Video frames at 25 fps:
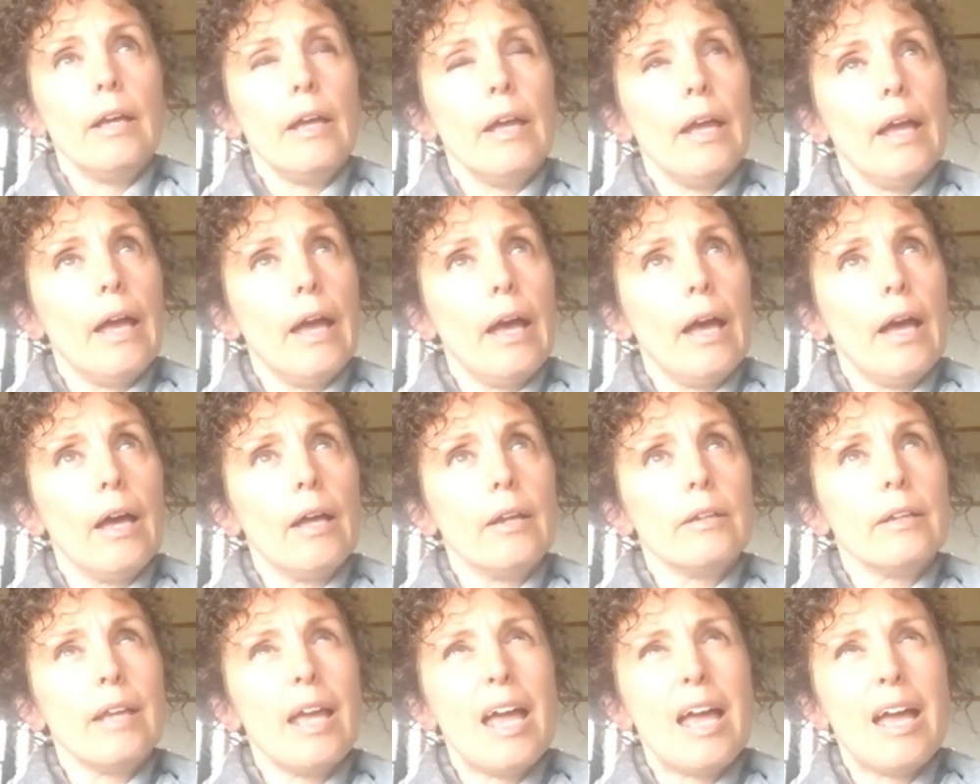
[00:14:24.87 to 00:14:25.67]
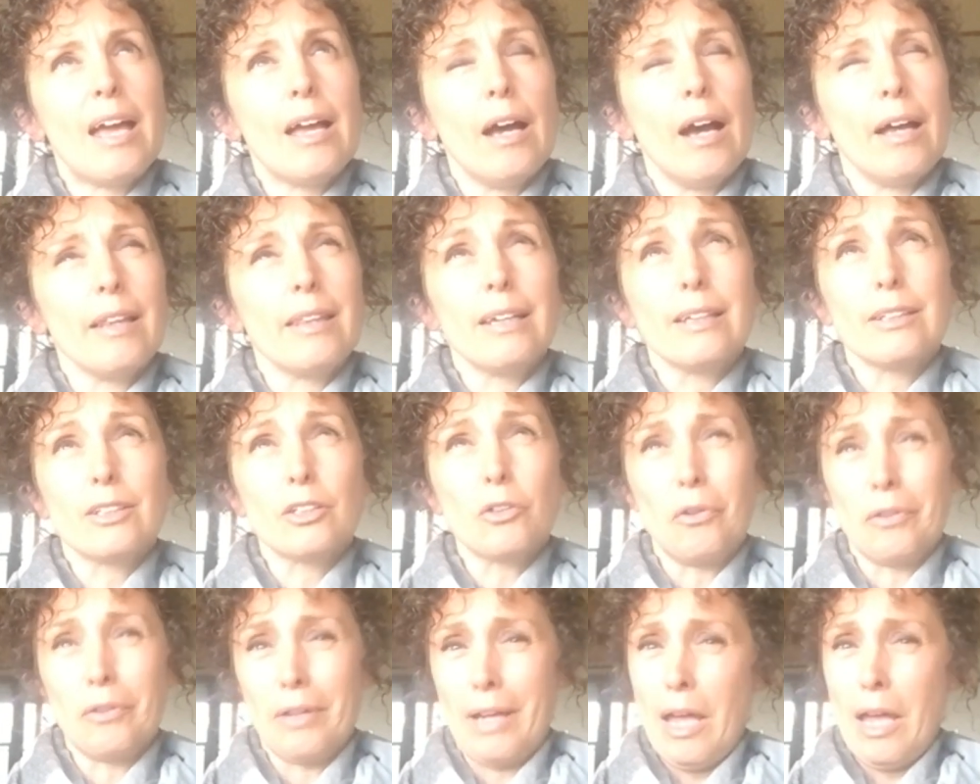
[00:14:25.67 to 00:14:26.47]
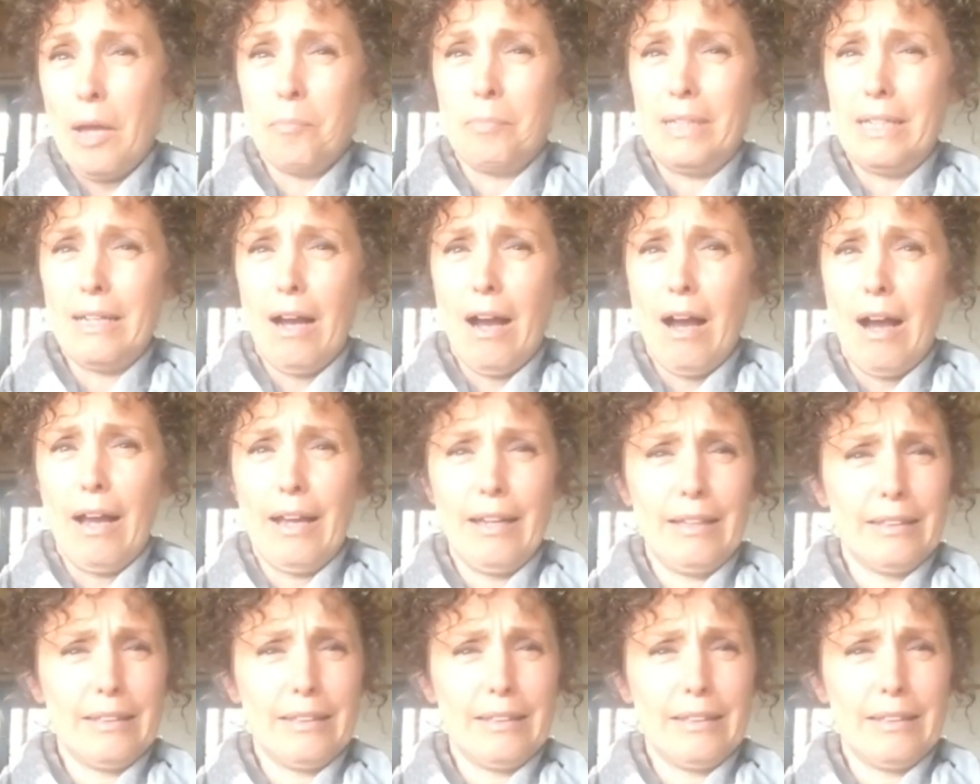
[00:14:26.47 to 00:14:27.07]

and I think it's called MDI.